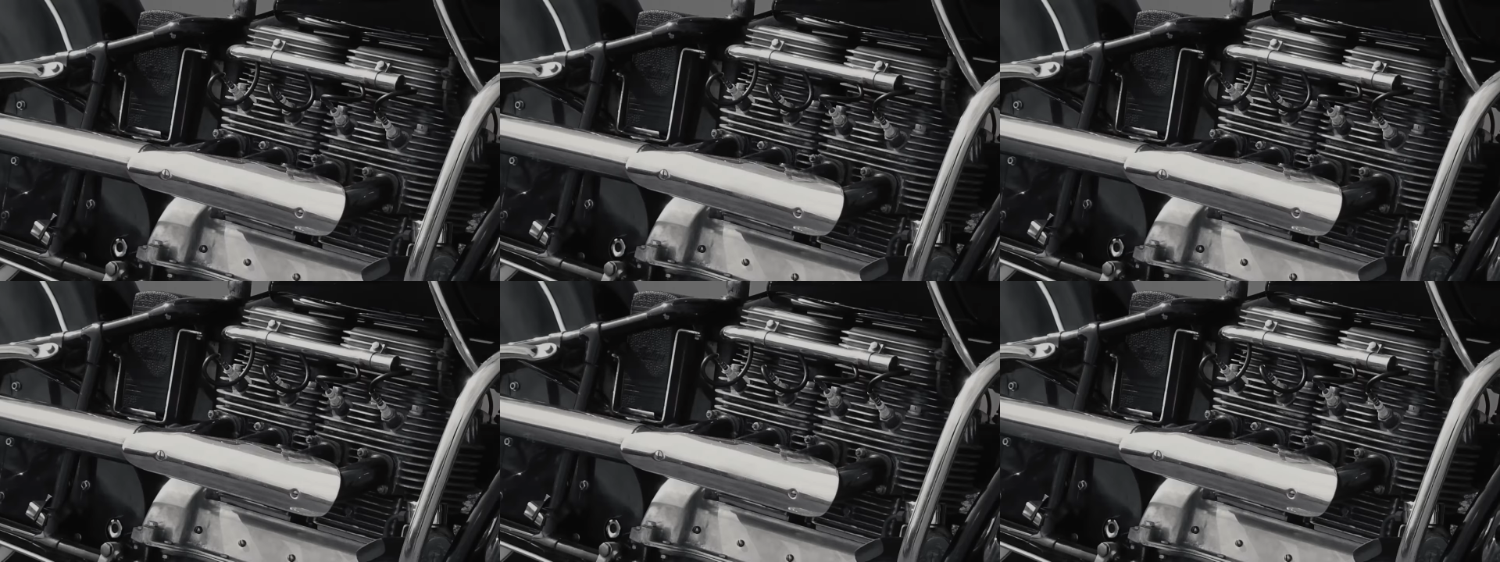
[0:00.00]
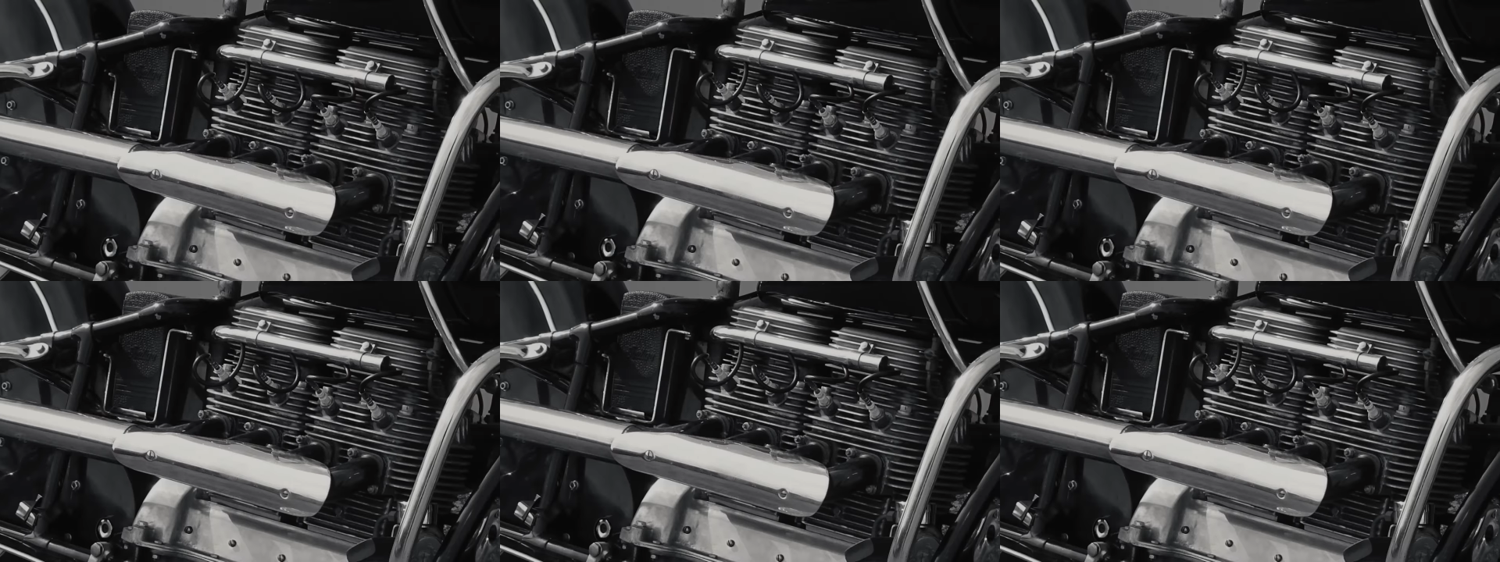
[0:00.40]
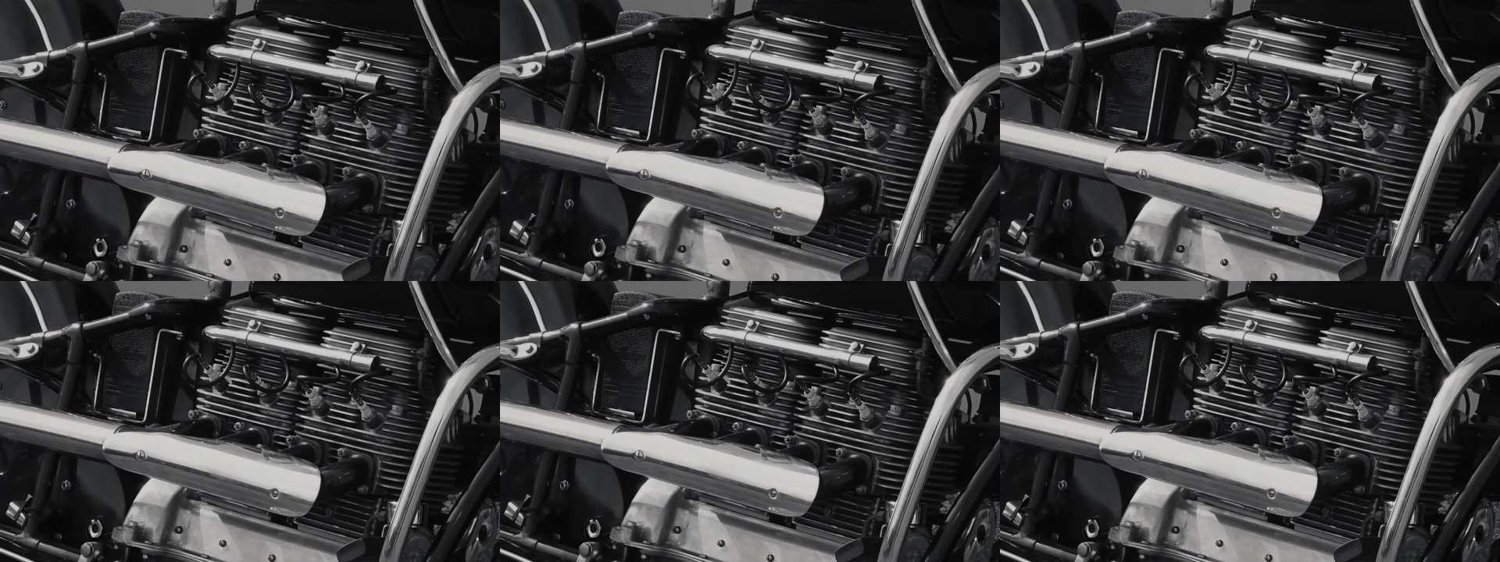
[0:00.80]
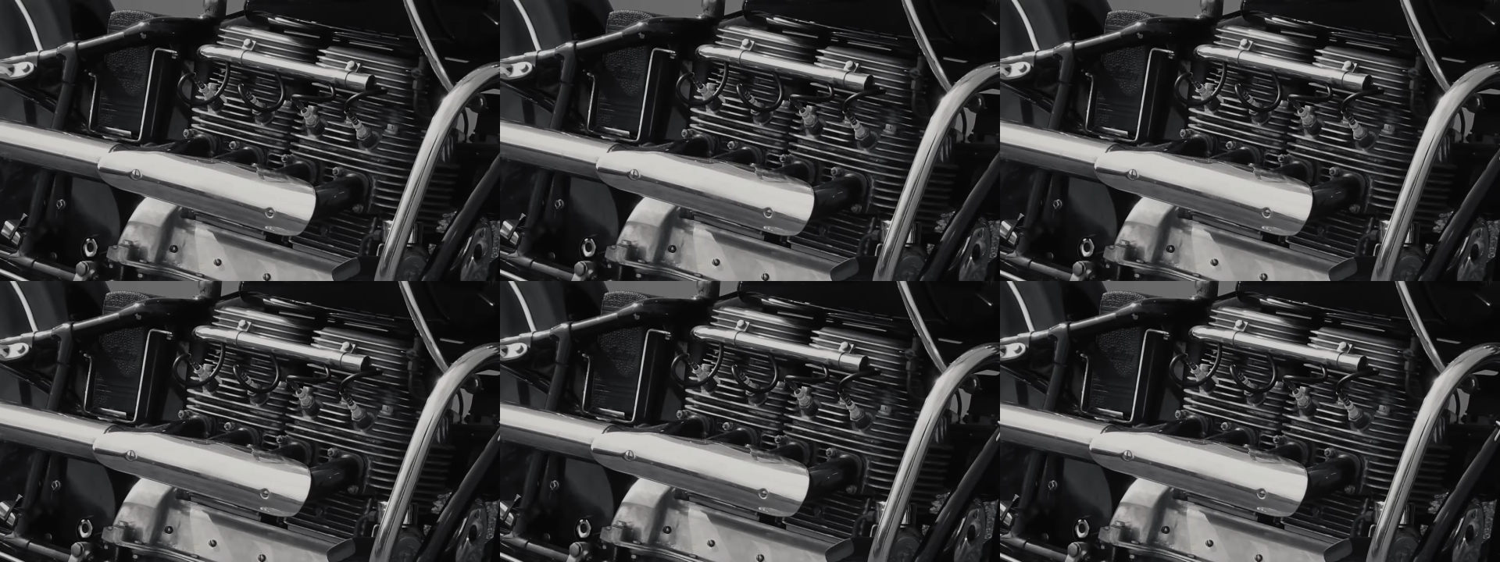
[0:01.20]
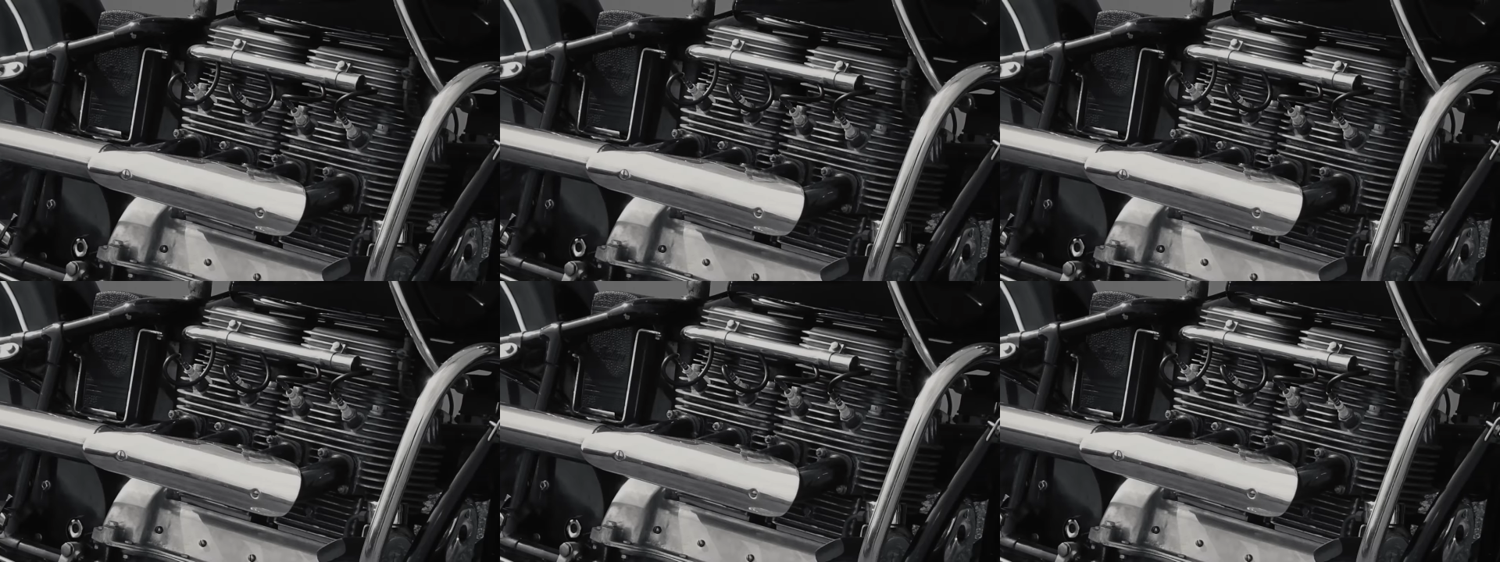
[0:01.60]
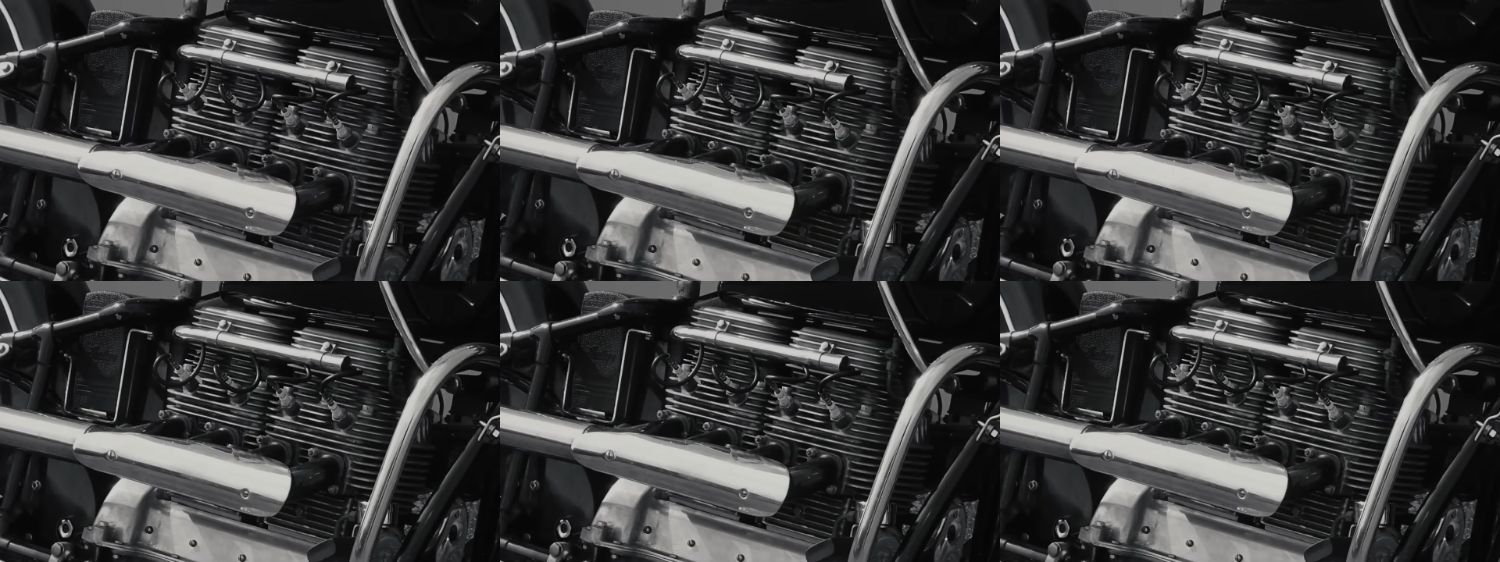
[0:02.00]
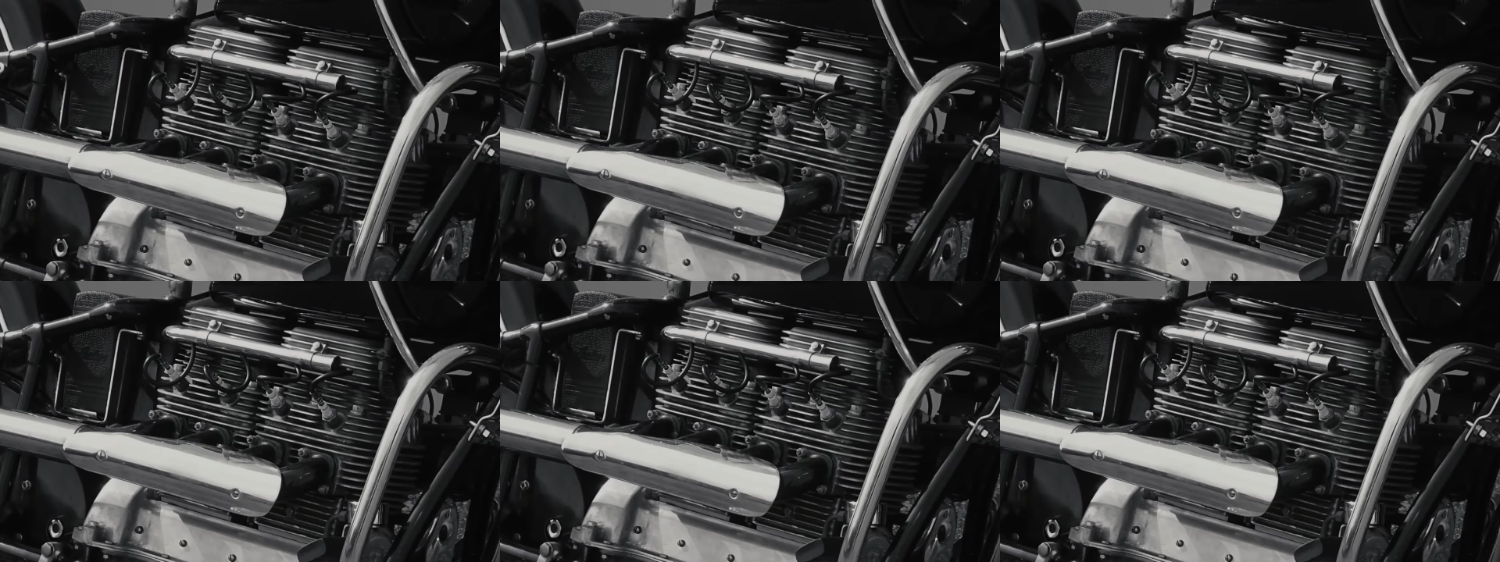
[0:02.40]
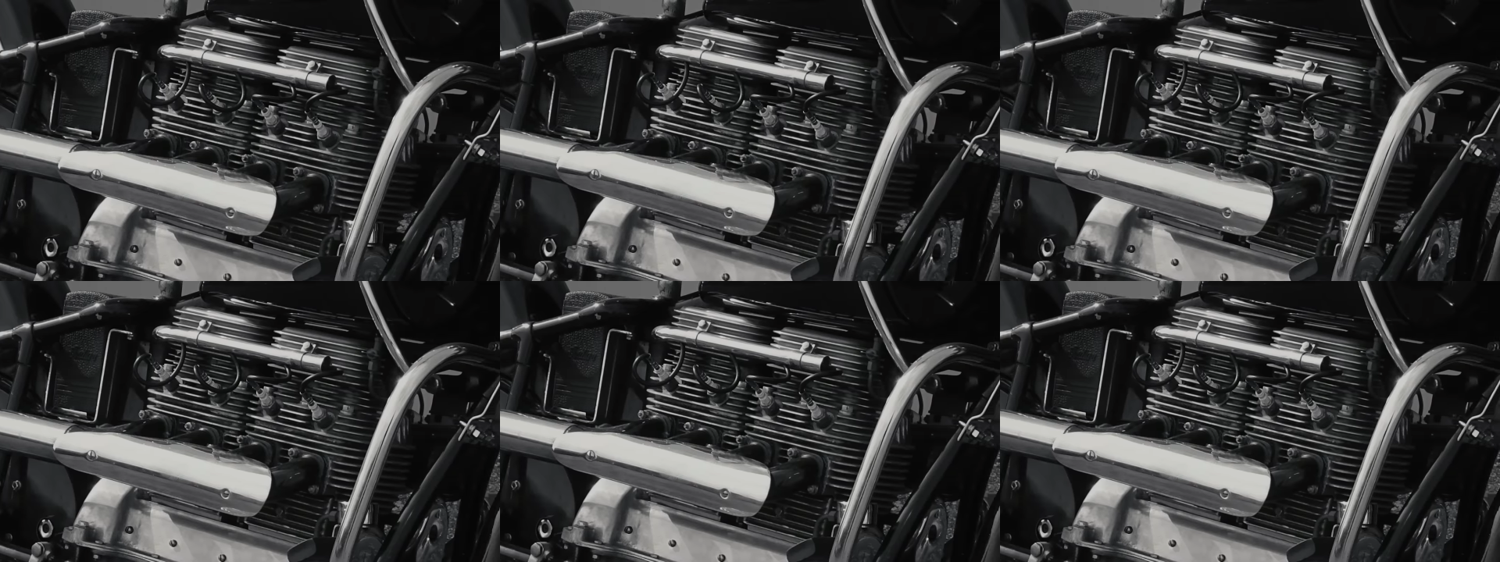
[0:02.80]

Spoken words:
[unreadable: no face in view]